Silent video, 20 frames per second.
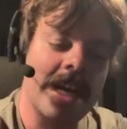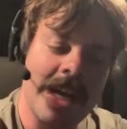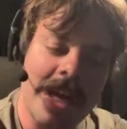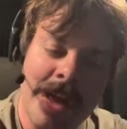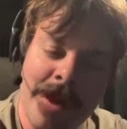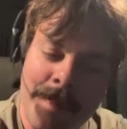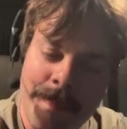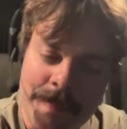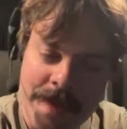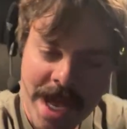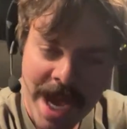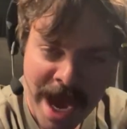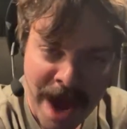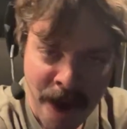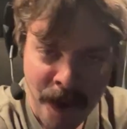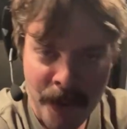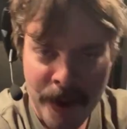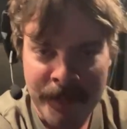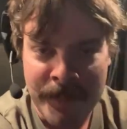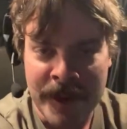I am
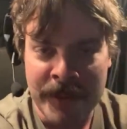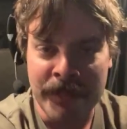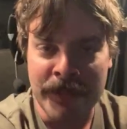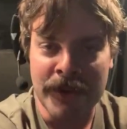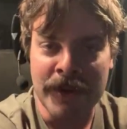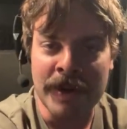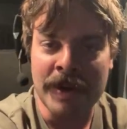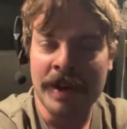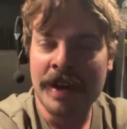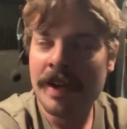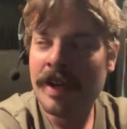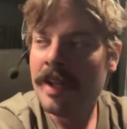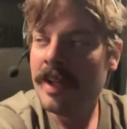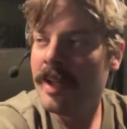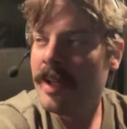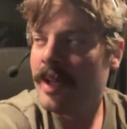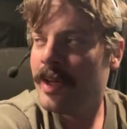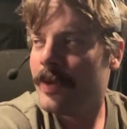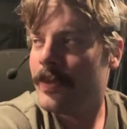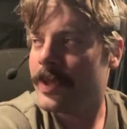now a member,
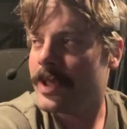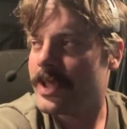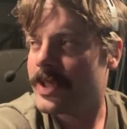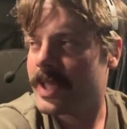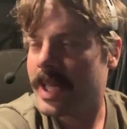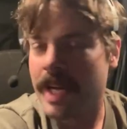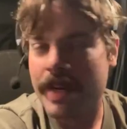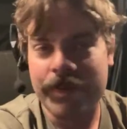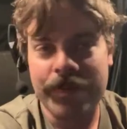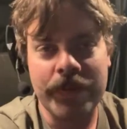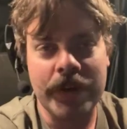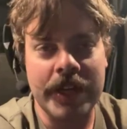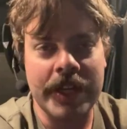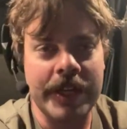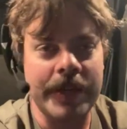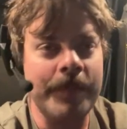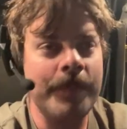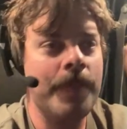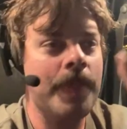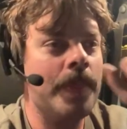which is kind of
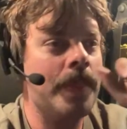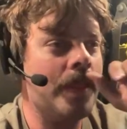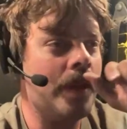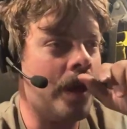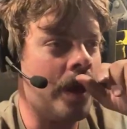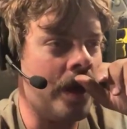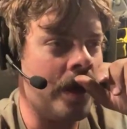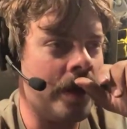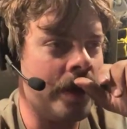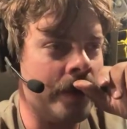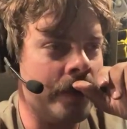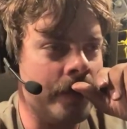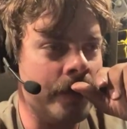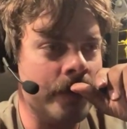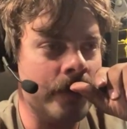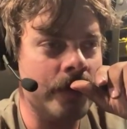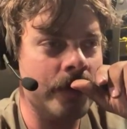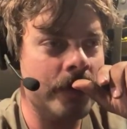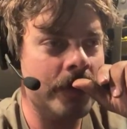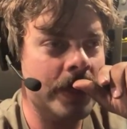funny.
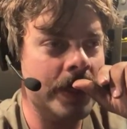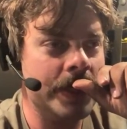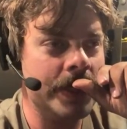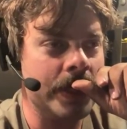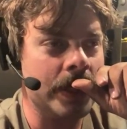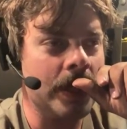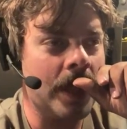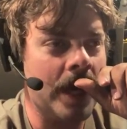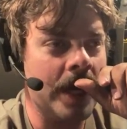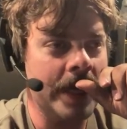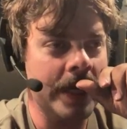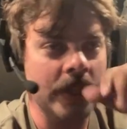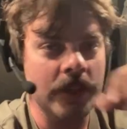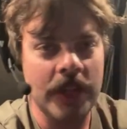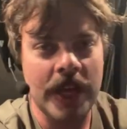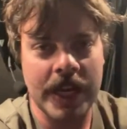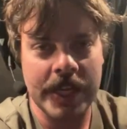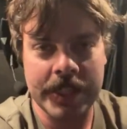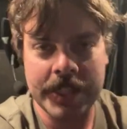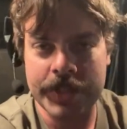Because in a
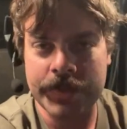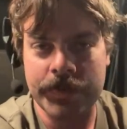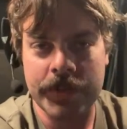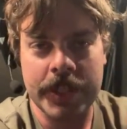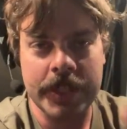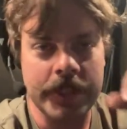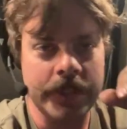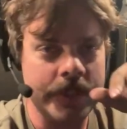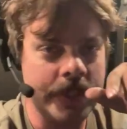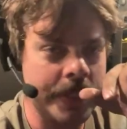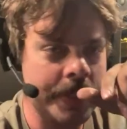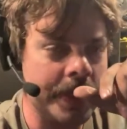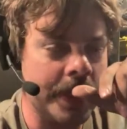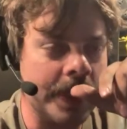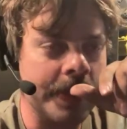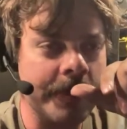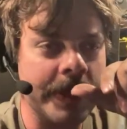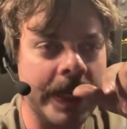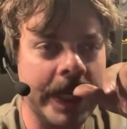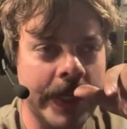lot of these videos I talk
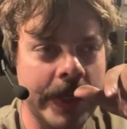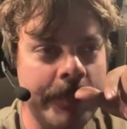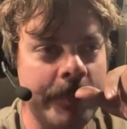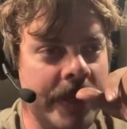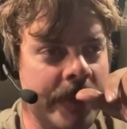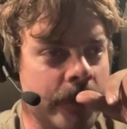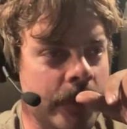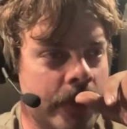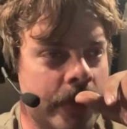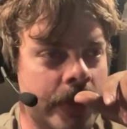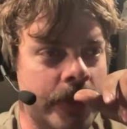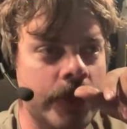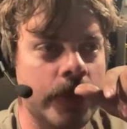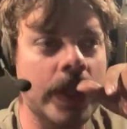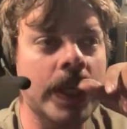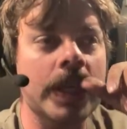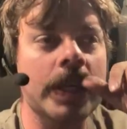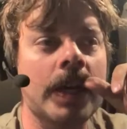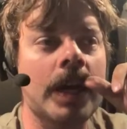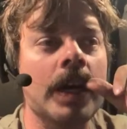about how I'm never going to join
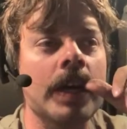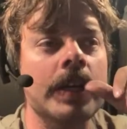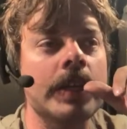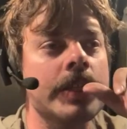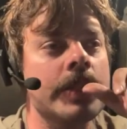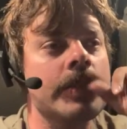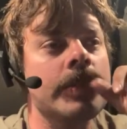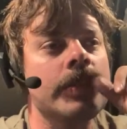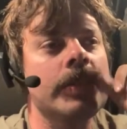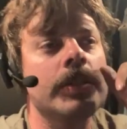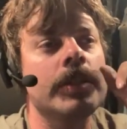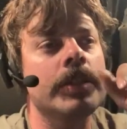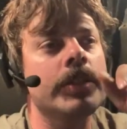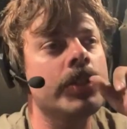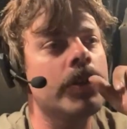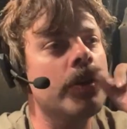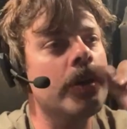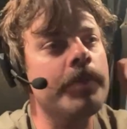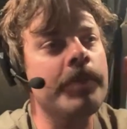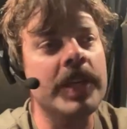a caucus.
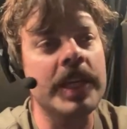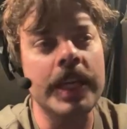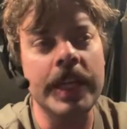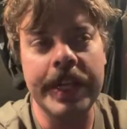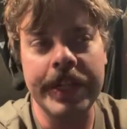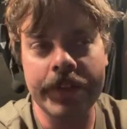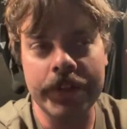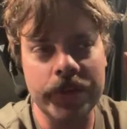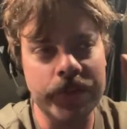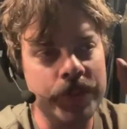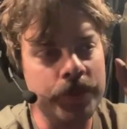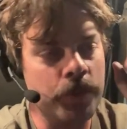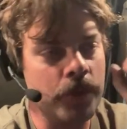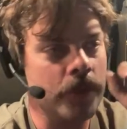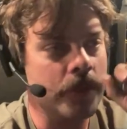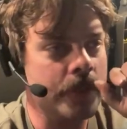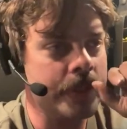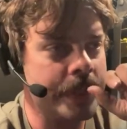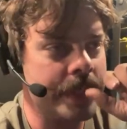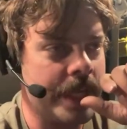So I'm eating those
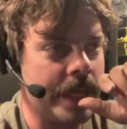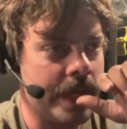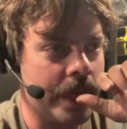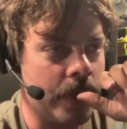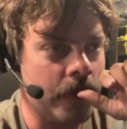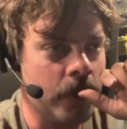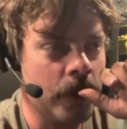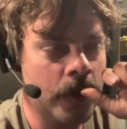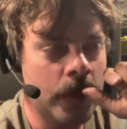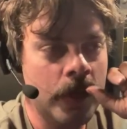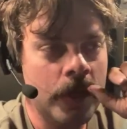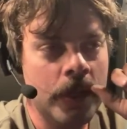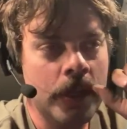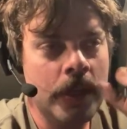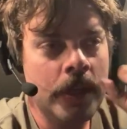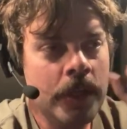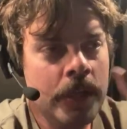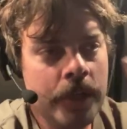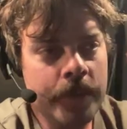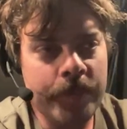words now,
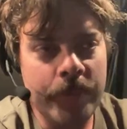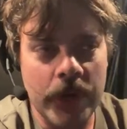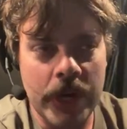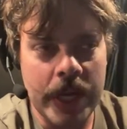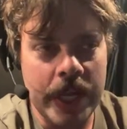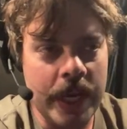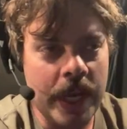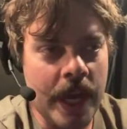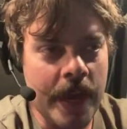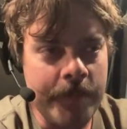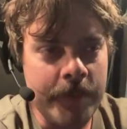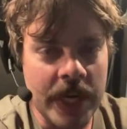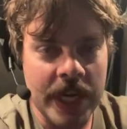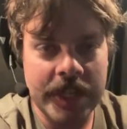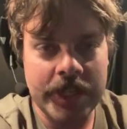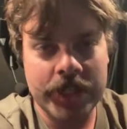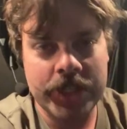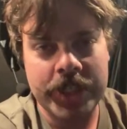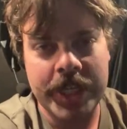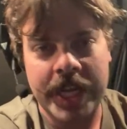but I'm not
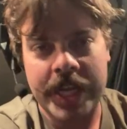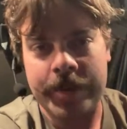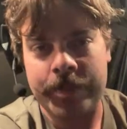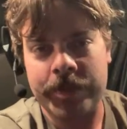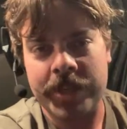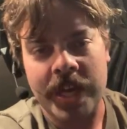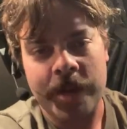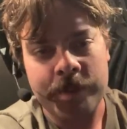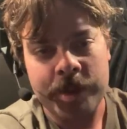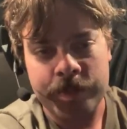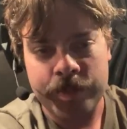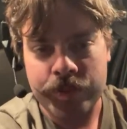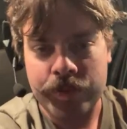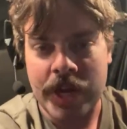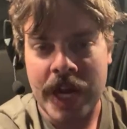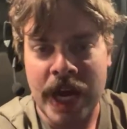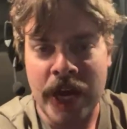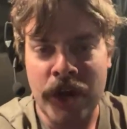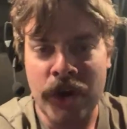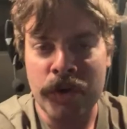ashamed. I'm a
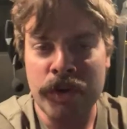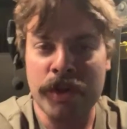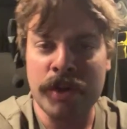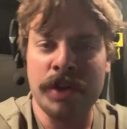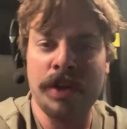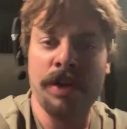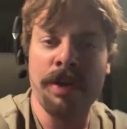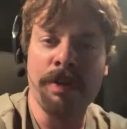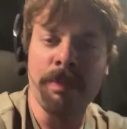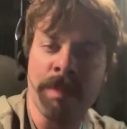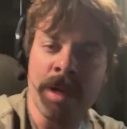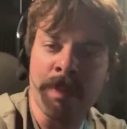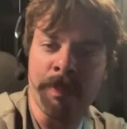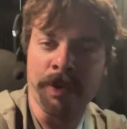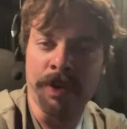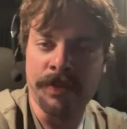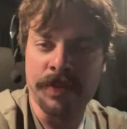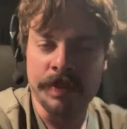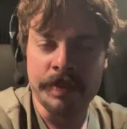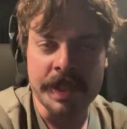proud member
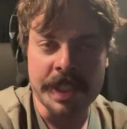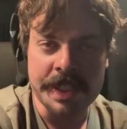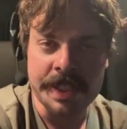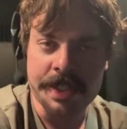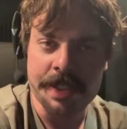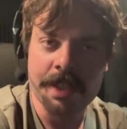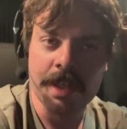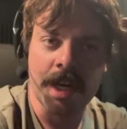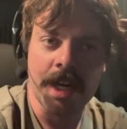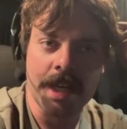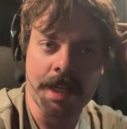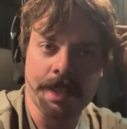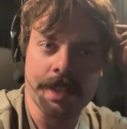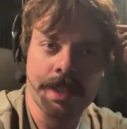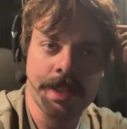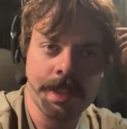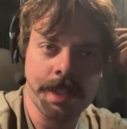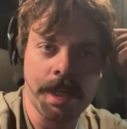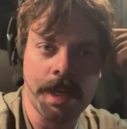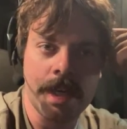of the Mises Caucus.